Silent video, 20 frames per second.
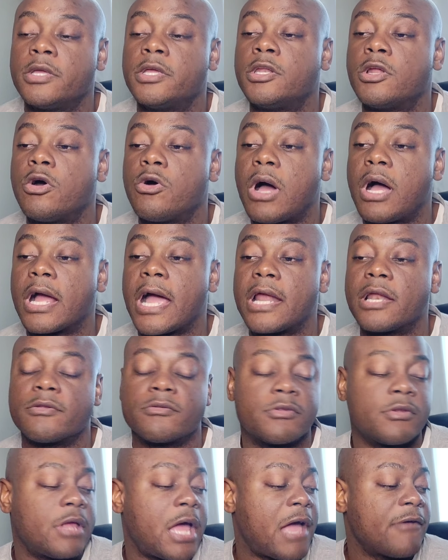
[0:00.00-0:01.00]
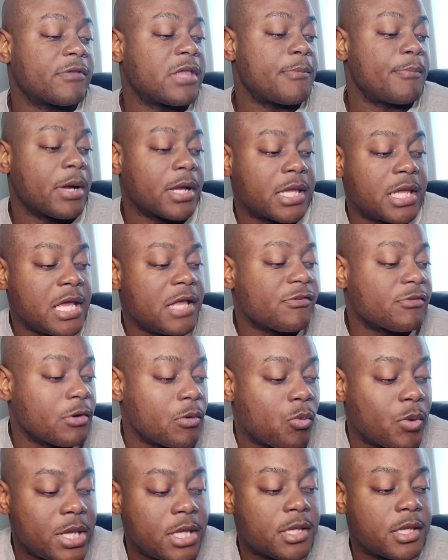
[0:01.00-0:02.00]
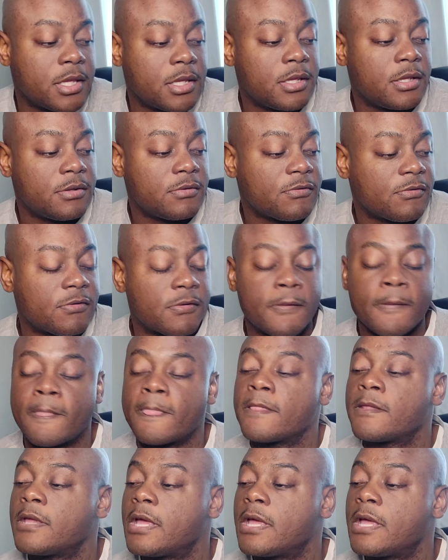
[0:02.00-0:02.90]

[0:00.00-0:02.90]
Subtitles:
I got to get my kids on the weekends.